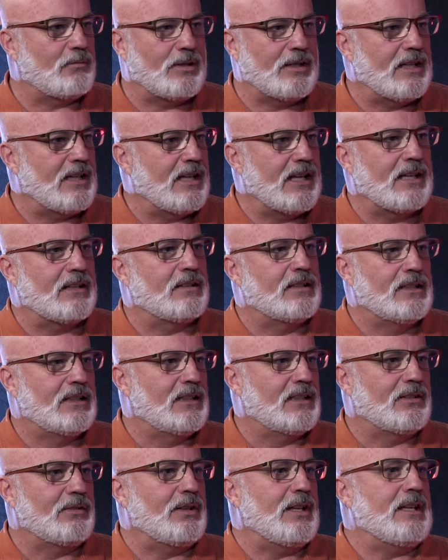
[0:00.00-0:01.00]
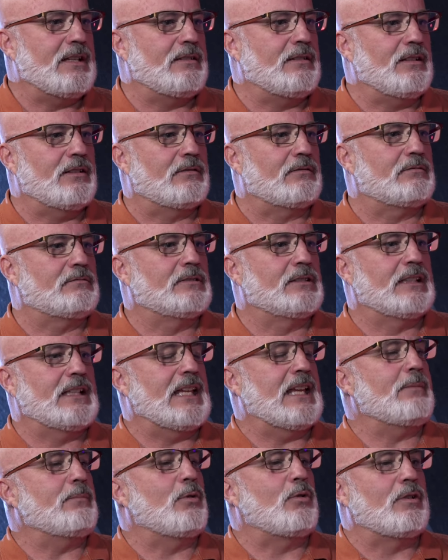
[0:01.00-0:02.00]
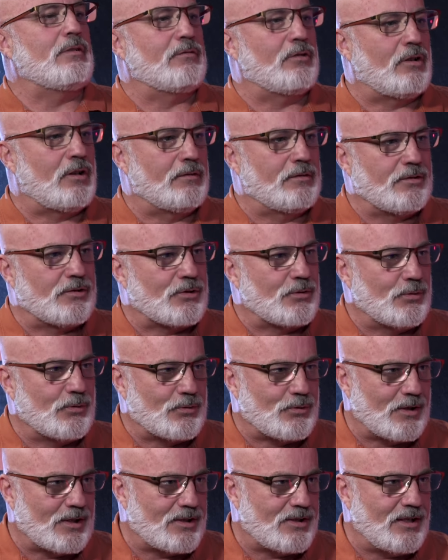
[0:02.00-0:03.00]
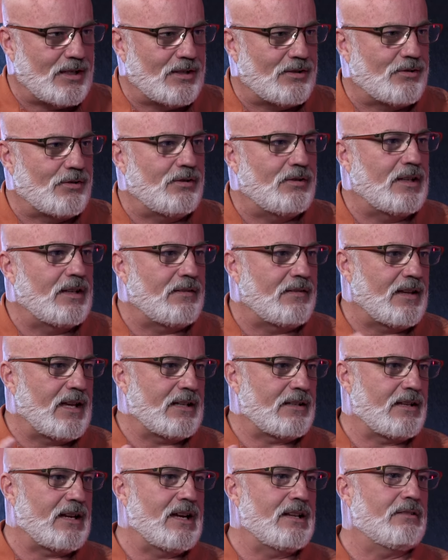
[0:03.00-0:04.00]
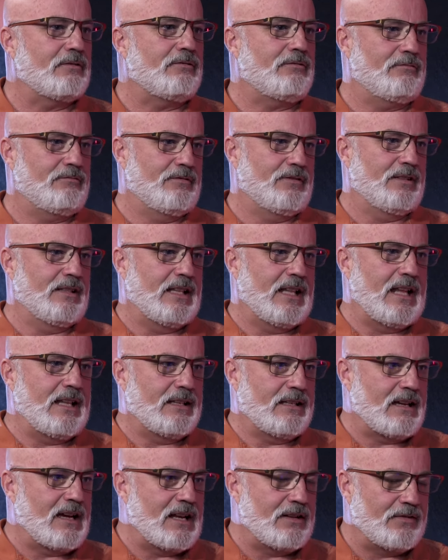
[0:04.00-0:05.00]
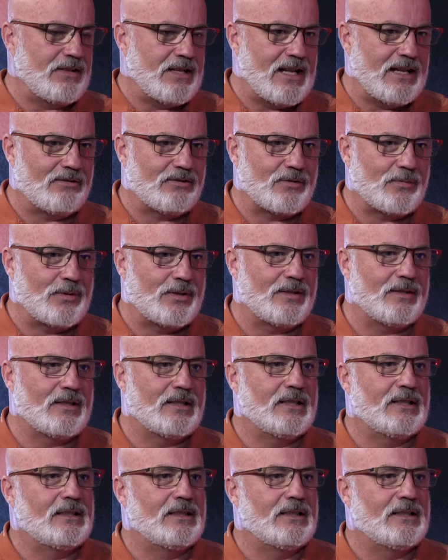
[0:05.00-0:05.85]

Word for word: we need to get more involved in the school trustees. So you get that kind of announcement,